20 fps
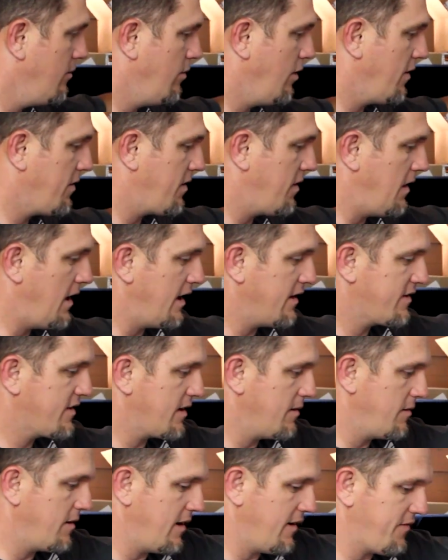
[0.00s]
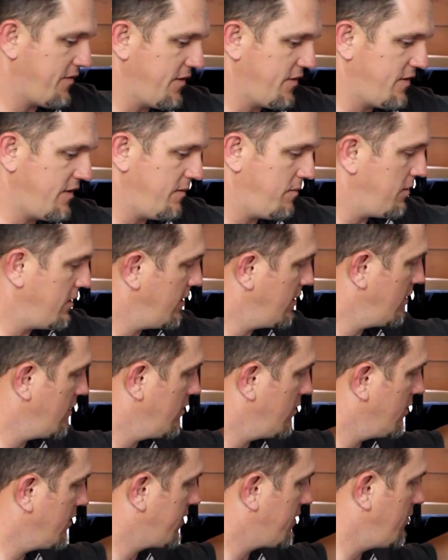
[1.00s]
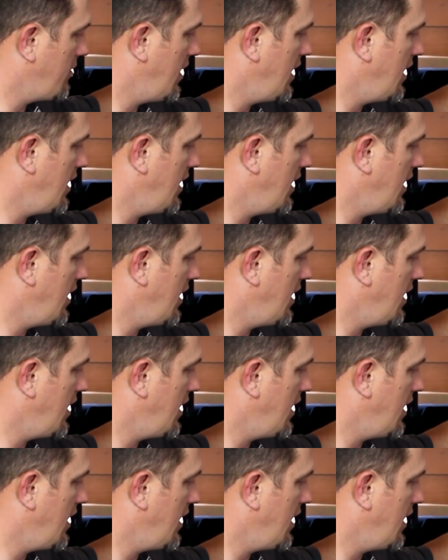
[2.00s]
Both lines coming off the CPU with